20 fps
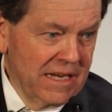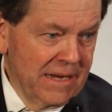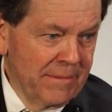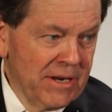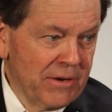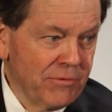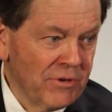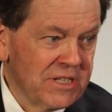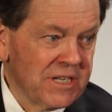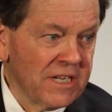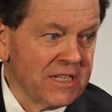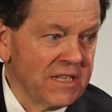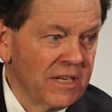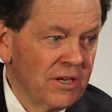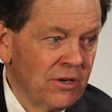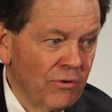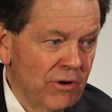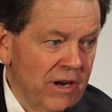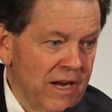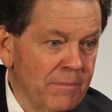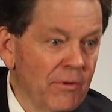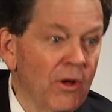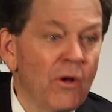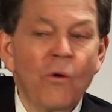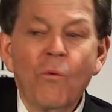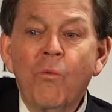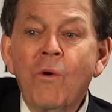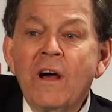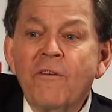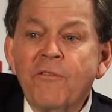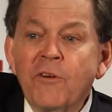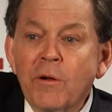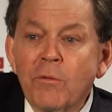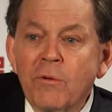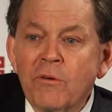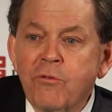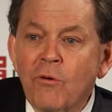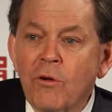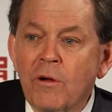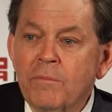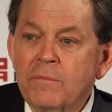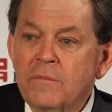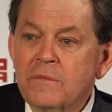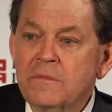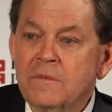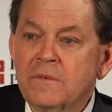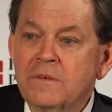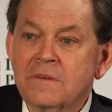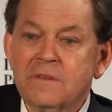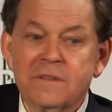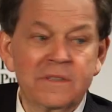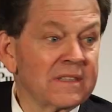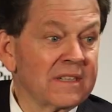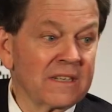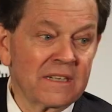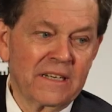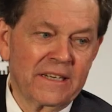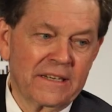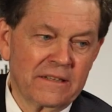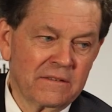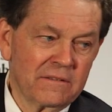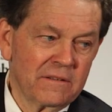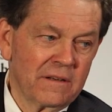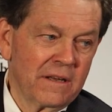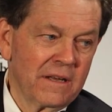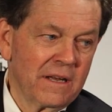I mean, it was just incredible. Welfare reform, Clinton.